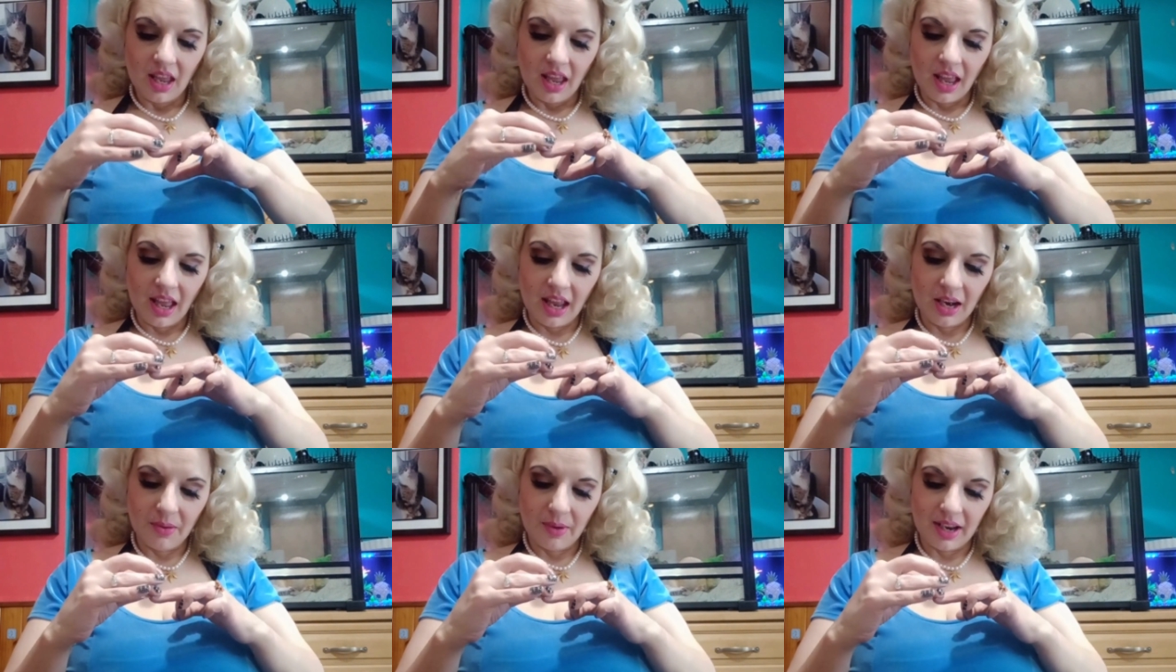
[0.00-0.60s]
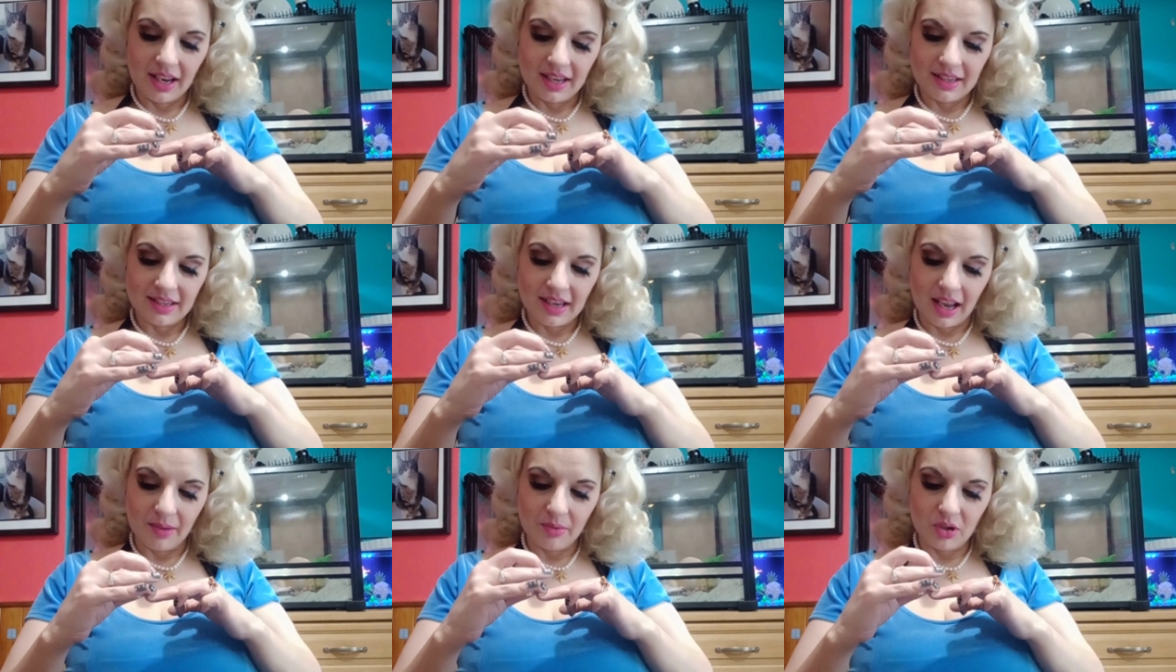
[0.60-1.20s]
Anyways,
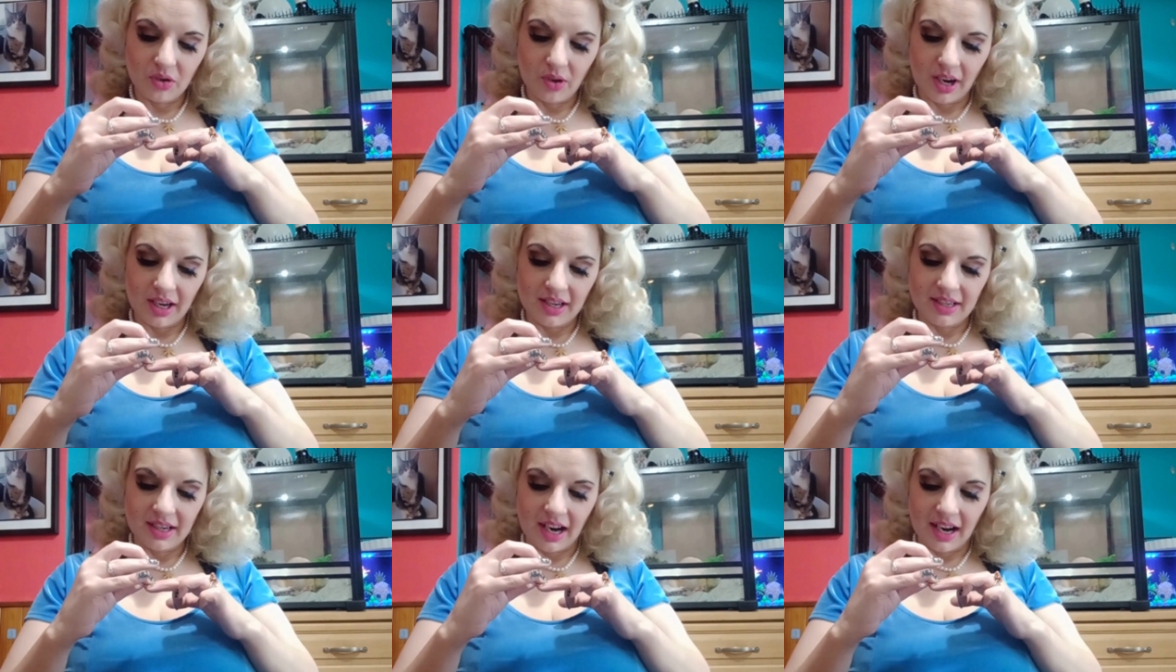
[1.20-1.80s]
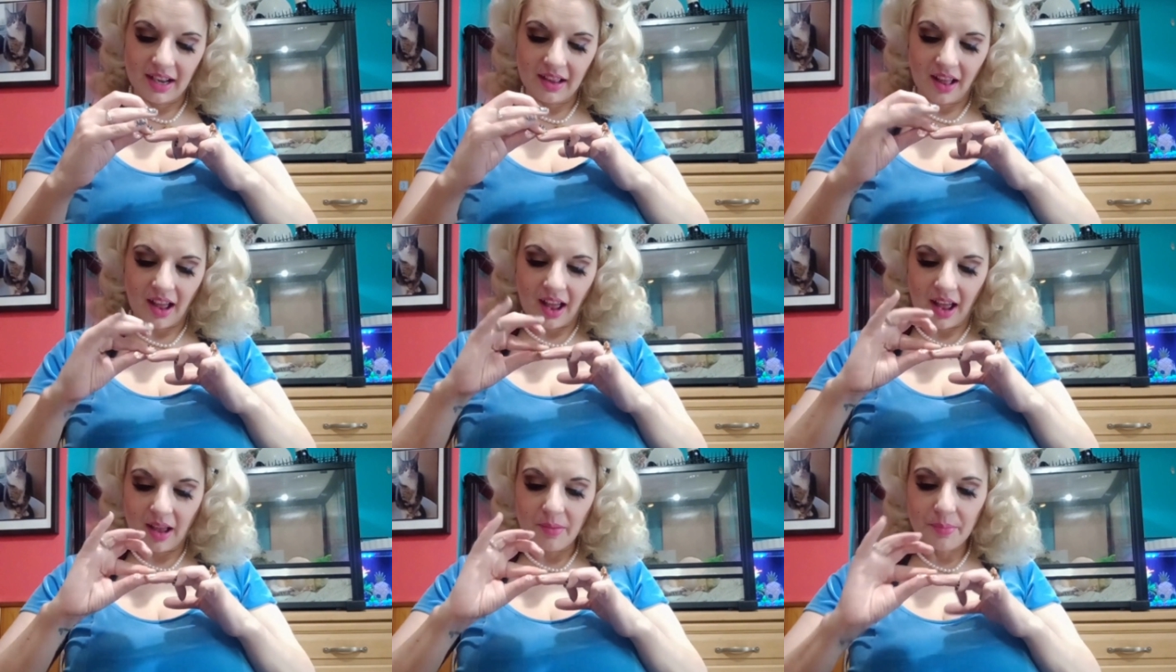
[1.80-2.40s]
I would try to dial
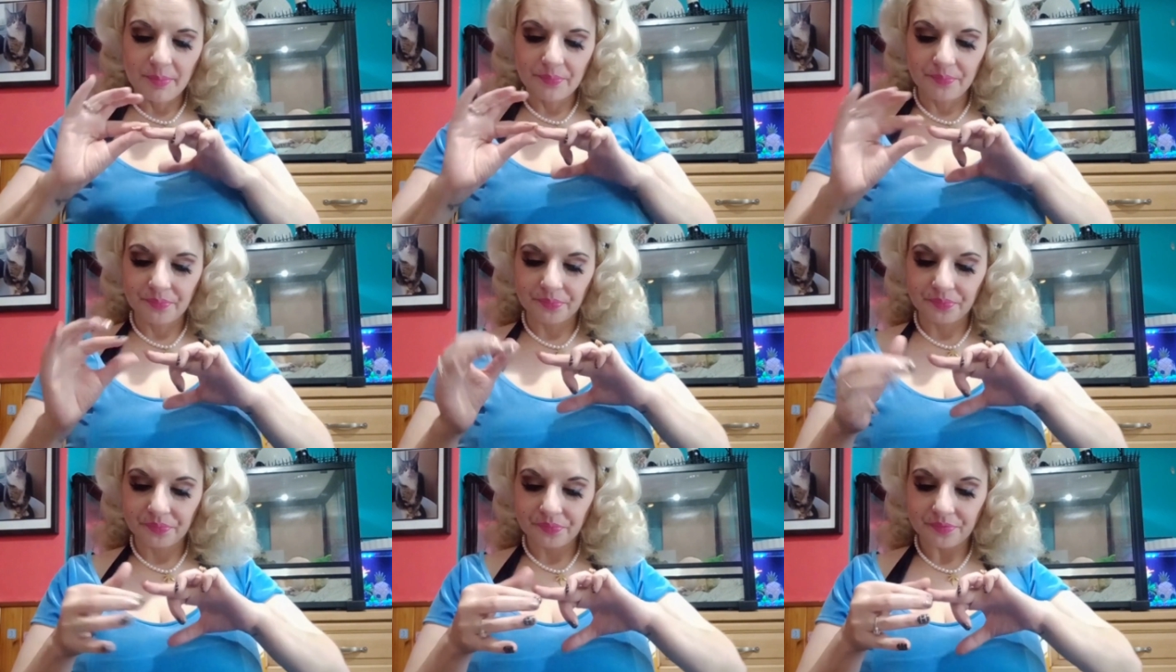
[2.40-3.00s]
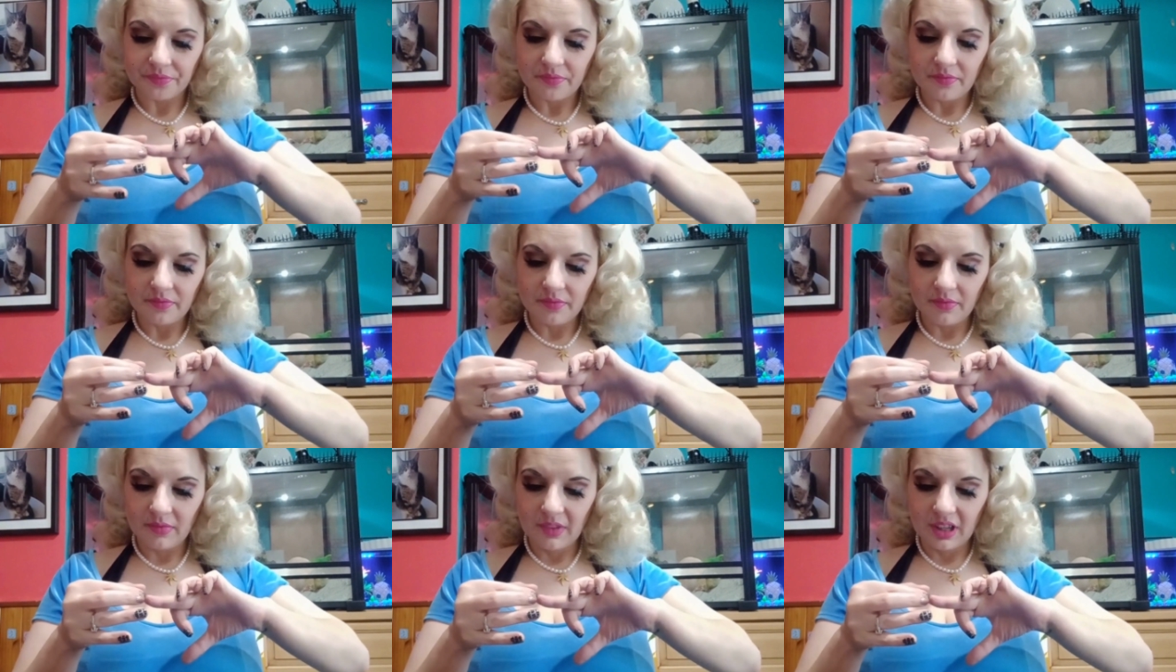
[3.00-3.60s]
up
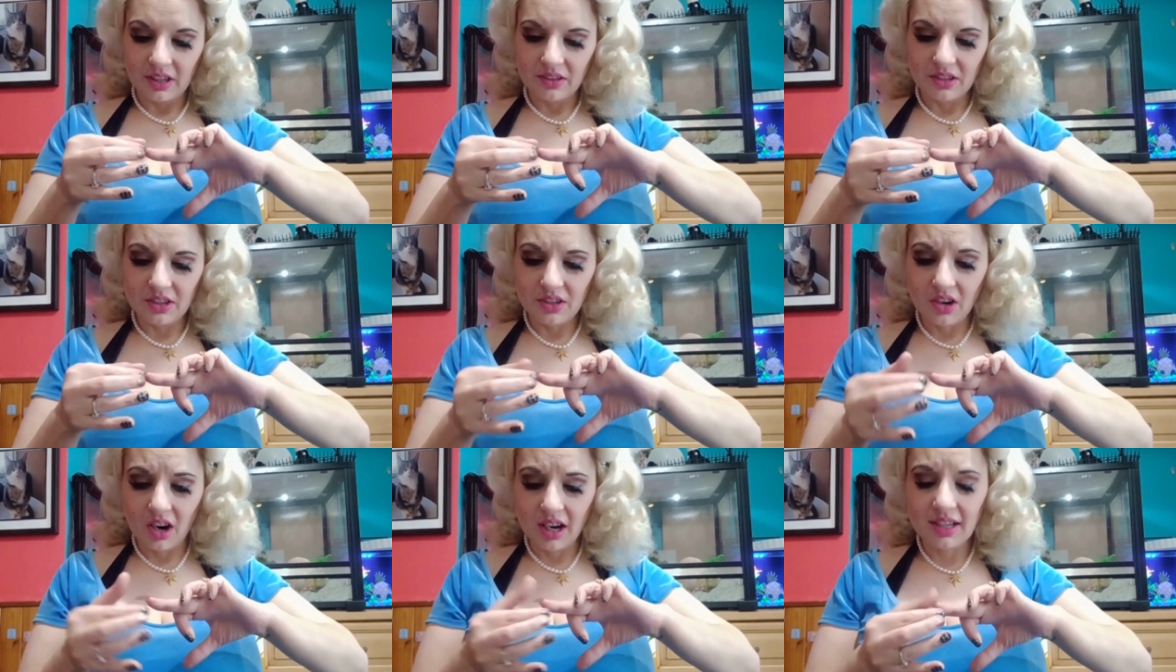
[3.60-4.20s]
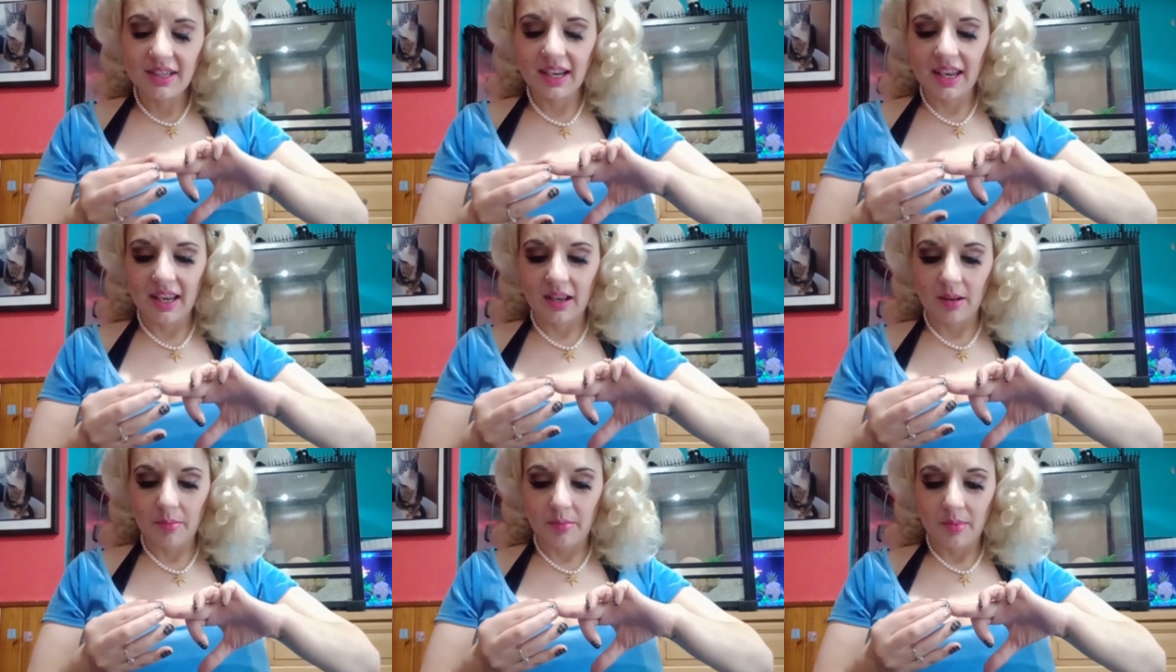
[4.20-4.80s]
to talk to
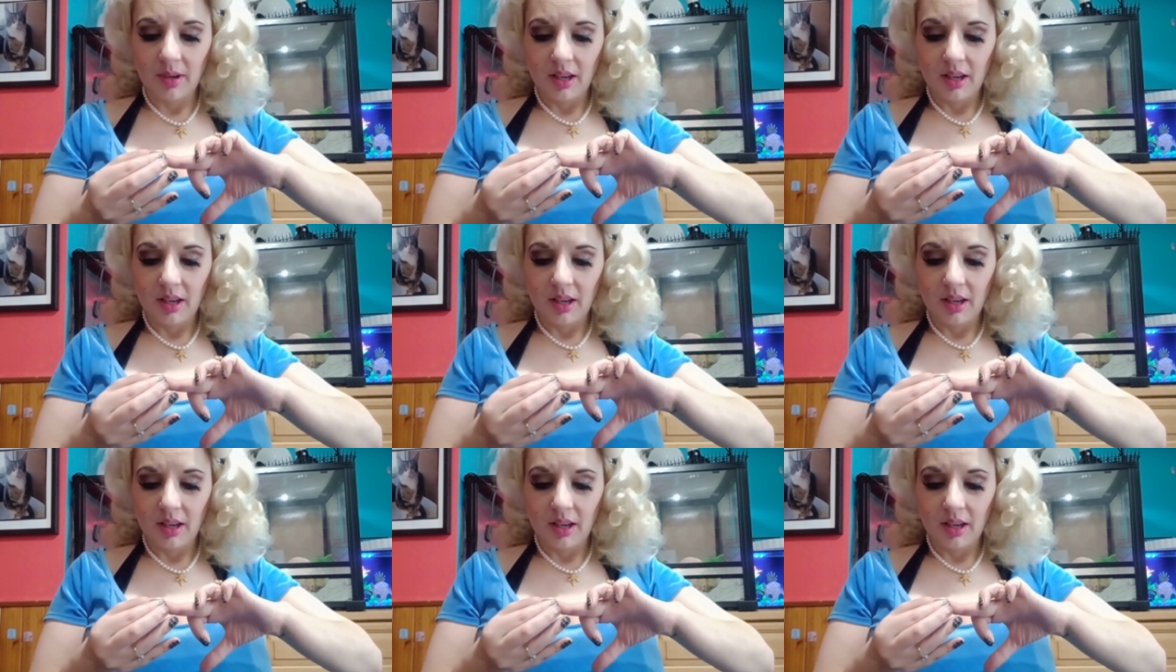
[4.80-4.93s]
him,